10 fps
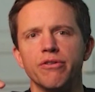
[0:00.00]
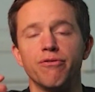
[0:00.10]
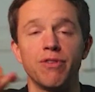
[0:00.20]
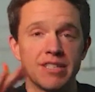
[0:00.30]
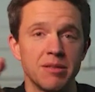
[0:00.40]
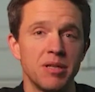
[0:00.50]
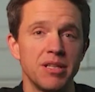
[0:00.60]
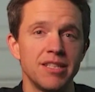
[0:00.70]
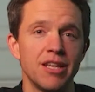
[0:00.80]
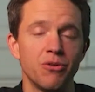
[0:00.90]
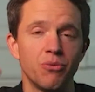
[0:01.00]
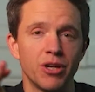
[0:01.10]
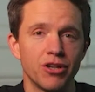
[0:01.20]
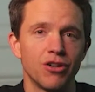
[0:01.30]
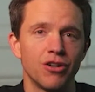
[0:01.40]
flexibility than a
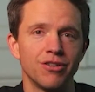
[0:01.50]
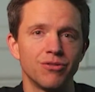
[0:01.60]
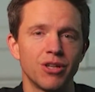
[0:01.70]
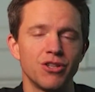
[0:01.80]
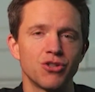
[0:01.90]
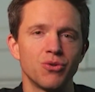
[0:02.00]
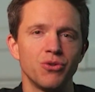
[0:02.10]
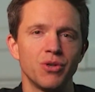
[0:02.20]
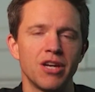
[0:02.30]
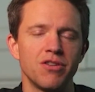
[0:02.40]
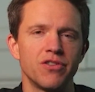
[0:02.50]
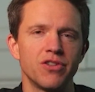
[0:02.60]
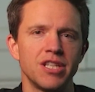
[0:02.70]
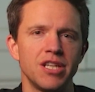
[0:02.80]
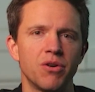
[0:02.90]
regular traditional UK university,